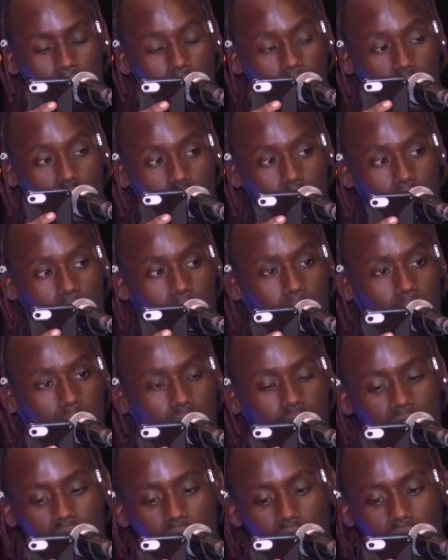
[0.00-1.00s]
but
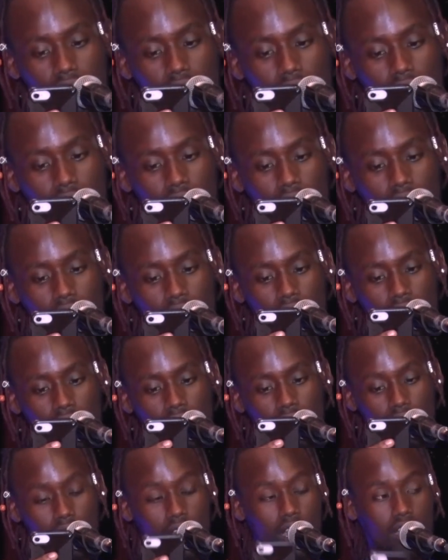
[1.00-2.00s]
remember,
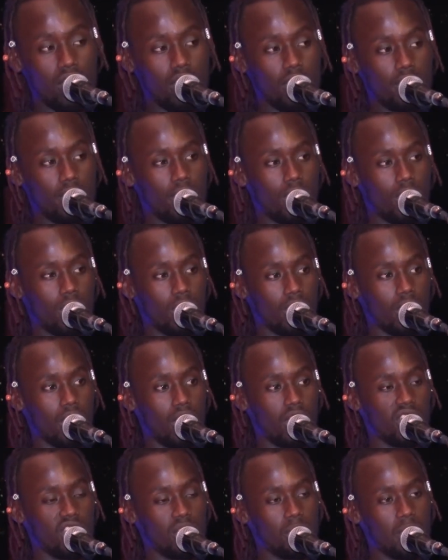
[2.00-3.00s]
the harder you fall, the
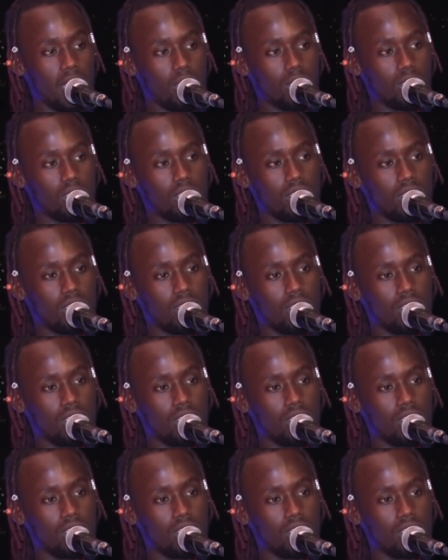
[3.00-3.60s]
harder you bounce.